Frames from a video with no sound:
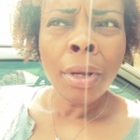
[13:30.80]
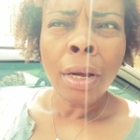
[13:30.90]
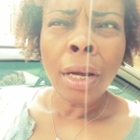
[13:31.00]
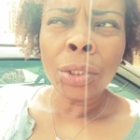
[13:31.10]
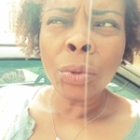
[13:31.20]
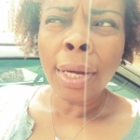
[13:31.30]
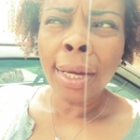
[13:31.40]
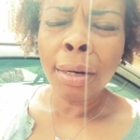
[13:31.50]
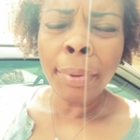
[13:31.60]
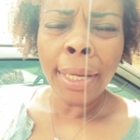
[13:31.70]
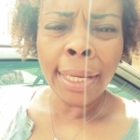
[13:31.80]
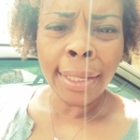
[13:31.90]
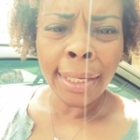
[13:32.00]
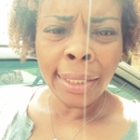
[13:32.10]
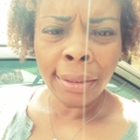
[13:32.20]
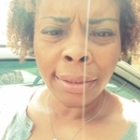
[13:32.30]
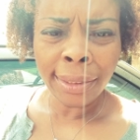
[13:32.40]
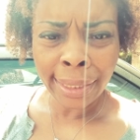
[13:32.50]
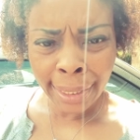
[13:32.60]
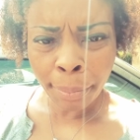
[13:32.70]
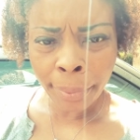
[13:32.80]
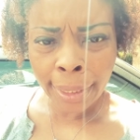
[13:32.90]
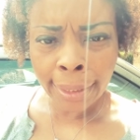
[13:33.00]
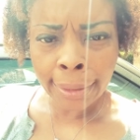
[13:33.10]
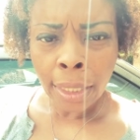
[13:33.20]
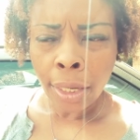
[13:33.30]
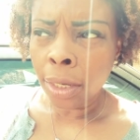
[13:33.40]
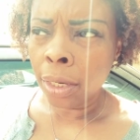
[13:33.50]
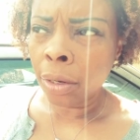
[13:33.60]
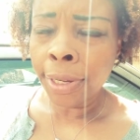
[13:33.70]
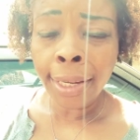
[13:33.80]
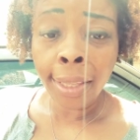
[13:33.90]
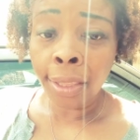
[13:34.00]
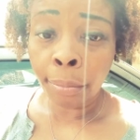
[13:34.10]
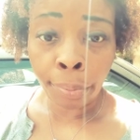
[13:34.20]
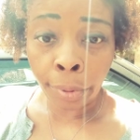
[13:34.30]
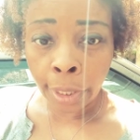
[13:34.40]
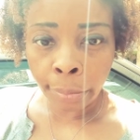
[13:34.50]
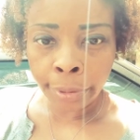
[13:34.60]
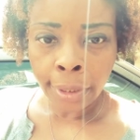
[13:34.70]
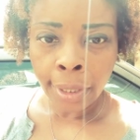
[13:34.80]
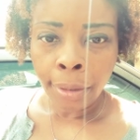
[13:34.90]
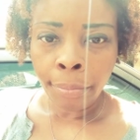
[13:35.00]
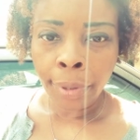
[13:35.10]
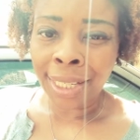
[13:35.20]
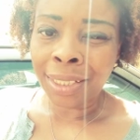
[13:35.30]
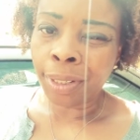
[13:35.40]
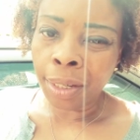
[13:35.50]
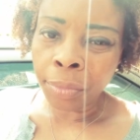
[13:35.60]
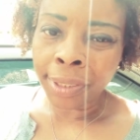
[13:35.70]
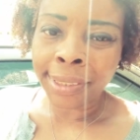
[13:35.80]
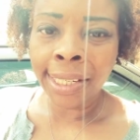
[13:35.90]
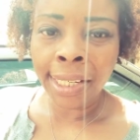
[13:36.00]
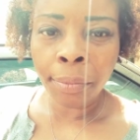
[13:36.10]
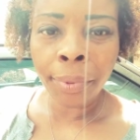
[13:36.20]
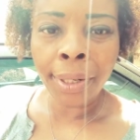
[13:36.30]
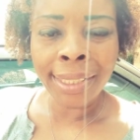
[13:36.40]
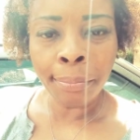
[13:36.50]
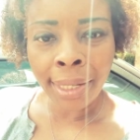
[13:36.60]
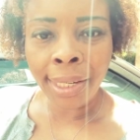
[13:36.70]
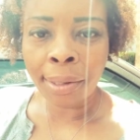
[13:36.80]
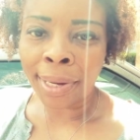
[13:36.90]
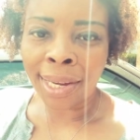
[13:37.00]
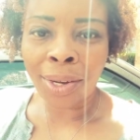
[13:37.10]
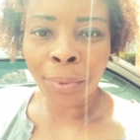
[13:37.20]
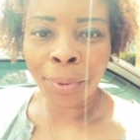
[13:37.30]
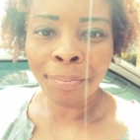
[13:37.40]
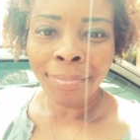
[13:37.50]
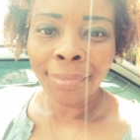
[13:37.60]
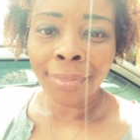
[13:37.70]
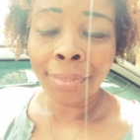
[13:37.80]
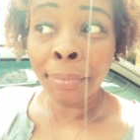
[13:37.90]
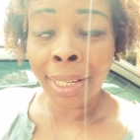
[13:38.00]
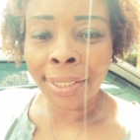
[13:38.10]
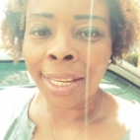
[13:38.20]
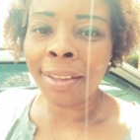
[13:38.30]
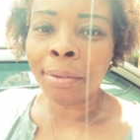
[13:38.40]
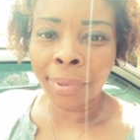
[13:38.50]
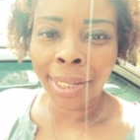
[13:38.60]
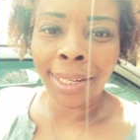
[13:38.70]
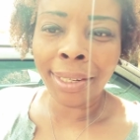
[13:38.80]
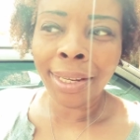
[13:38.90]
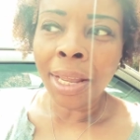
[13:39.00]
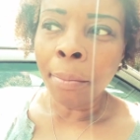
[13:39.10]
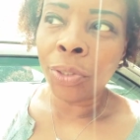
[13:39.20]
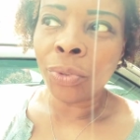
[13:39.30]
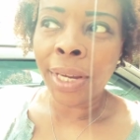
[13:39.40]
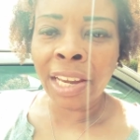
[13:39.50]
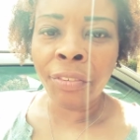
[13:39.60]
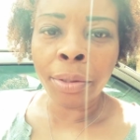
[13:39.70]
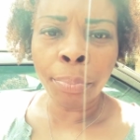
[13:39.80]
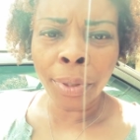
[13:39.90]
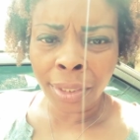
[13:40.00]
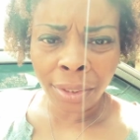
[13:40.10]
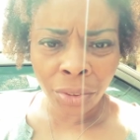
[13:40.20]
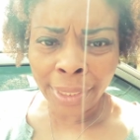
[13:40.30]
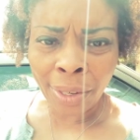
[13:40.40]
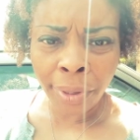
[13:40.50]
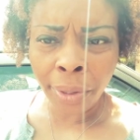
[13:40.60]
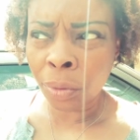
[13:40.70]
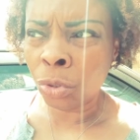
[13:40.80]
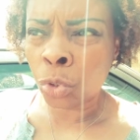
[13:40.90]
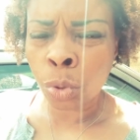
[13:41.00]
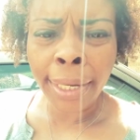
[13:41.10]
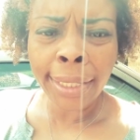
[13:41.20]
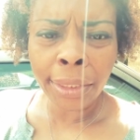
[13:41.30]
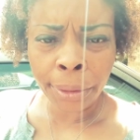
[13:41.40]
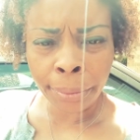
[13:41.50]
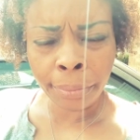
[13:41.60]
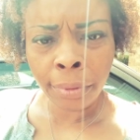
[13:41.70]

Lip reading: are so caught up in these celebrities, they'll give them props, because what comes with celebrity is money and power, because they have the money. But your average brothers and sisters out here who's trying to,